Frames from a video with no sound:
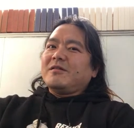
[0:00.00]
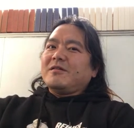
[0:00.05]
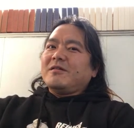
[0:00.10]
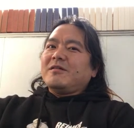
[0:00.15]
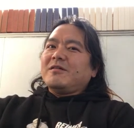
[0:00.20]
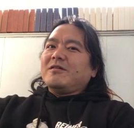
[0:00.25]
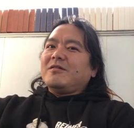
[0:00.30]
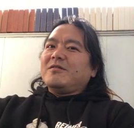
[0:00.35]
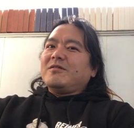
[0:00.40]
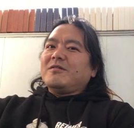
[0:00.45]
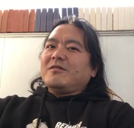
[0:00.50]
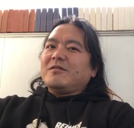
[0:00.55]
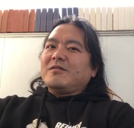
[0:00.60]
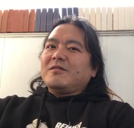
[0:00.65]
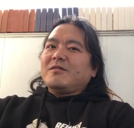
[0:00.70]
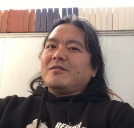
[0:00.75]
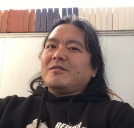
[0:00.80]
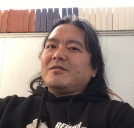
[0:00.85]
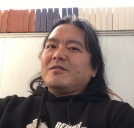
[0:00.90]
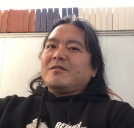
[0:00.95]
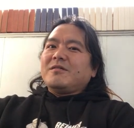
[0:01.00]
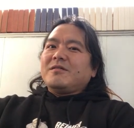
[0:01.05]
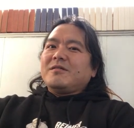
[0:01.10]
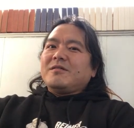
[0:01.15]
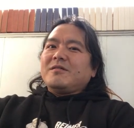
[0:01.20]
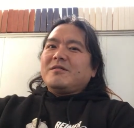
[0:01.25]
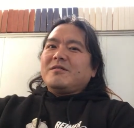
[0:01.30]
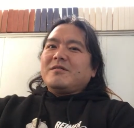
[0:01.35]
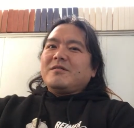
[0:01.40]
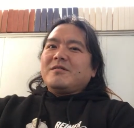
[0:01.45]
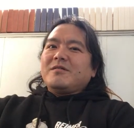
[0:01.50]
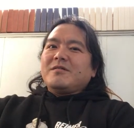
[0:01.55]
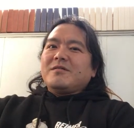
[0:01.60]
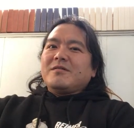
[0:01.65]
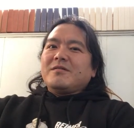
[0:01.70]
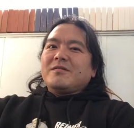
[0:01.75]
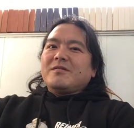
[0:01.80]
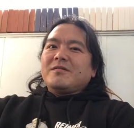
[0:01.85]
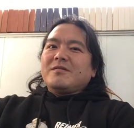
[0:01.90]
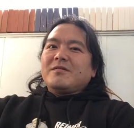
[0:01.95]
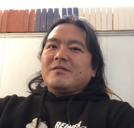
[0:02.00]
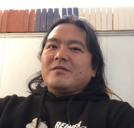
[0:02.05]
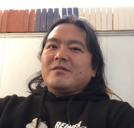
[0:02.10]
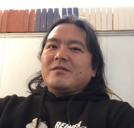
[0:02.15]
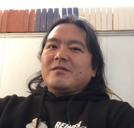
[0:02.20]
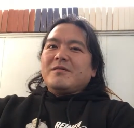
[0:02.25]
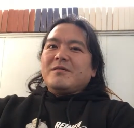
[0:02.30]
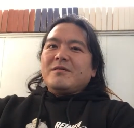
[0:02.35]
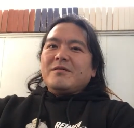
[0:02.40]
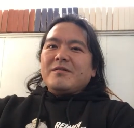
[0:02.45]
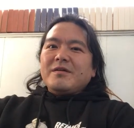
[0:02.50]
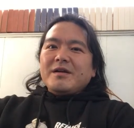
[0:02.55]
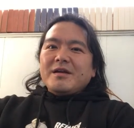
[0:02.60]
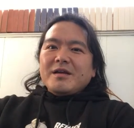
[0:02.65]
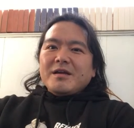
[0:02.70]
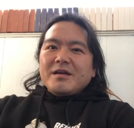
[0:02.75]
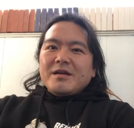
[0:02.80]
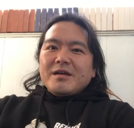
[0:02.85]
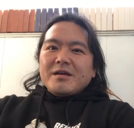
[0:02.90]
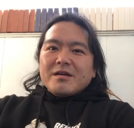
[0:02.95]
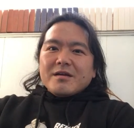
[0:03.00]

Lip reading: Nothing is said.